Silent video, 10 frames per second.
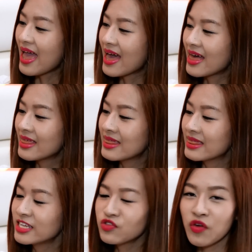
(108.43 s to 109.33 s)
And
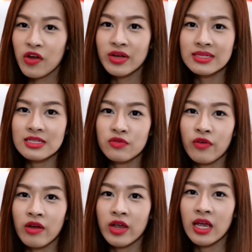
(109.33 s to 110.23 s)
this fragrance is
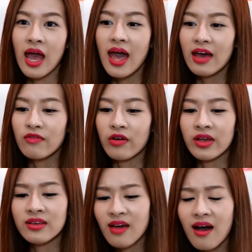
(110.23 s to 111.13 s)
very,
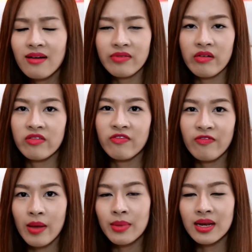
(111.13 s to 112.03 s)
very young, very
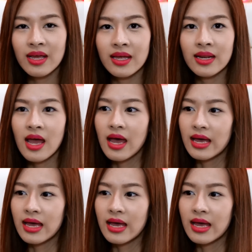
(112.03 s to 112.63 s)
feminine.